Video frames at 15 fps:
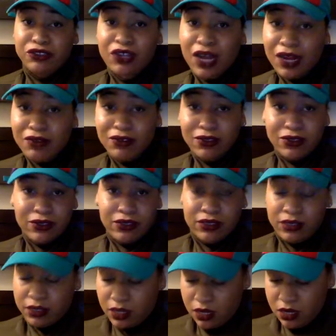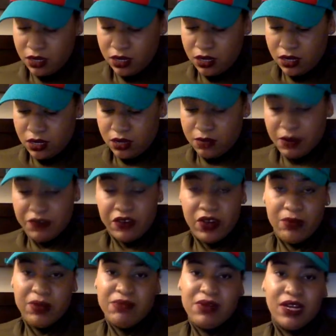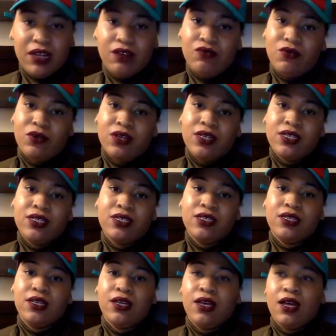drivers, my family, my loved ones.